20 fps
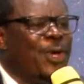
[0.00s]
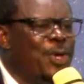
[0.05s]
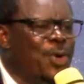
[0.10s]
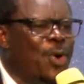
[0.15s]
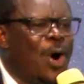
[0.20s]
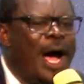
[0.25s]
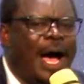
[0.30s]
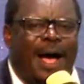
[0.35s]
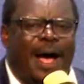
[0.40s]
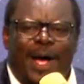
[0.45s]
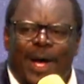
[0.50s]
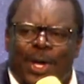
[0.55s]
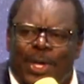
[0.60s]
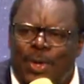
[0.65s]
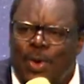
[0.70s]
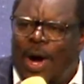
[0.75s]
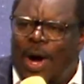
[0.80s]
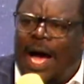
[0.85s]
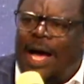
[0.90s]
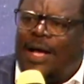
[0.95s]
your,
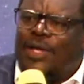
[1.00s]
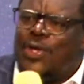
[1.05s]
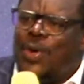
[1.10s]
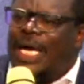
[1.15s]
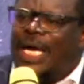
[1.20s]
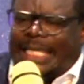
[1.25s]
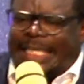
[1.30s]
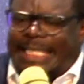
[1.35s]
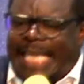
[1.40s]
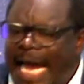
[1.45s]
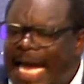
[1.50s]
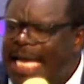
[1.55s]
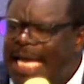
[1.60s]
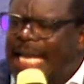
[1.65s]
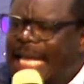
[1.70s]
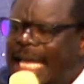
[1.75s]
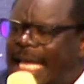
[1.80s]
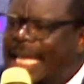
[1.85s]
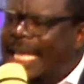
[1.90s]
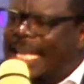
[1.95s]
your, your
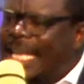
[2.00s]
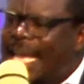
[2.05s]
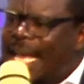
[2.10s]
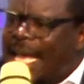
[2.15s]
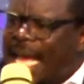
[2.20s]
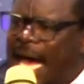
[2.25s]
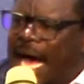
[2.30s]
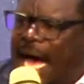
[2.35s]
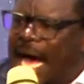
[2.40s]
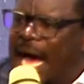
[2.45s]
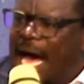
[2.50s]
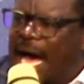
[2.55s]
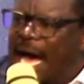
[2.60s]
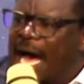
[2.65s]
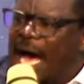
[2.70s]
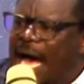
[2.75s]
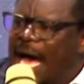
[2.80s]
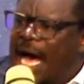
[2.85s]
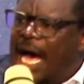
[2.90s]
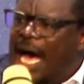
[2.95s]
daily uh
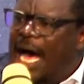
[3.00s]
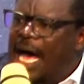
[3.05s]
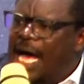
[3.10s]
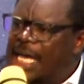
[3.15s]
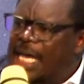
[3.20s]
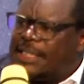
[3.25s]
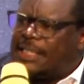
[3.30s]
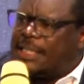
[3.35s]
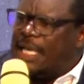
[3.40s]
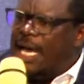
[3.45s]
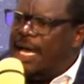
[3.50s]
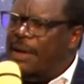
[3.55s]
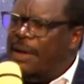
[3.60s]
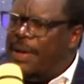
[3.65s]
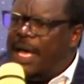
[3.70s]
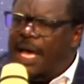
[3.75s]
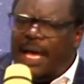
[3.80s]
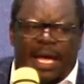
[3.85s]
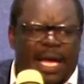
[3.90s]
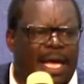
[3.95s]
uh uh, uh, uh,
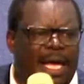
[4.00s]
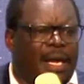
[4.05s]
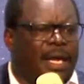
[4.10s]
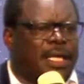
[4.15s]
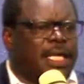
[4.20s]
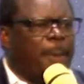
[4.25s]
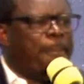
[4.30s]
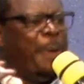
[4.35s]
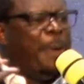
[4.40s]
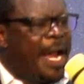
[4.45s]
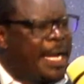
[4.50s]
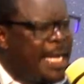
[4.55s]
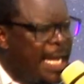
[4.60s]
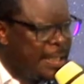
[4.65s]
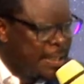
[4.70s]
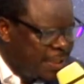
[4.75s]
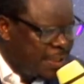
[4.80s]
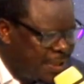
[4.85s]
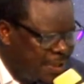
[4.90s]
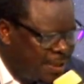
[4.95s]
uh,
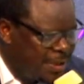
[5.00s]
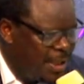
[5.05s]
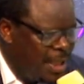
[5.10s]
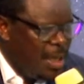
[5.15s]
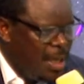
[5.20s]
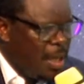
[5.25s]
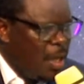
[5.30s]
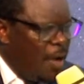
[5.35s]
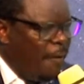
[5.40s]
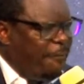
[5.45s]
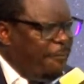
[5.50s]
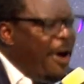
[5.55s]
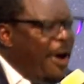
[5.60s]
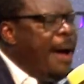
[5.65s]
dependence. Your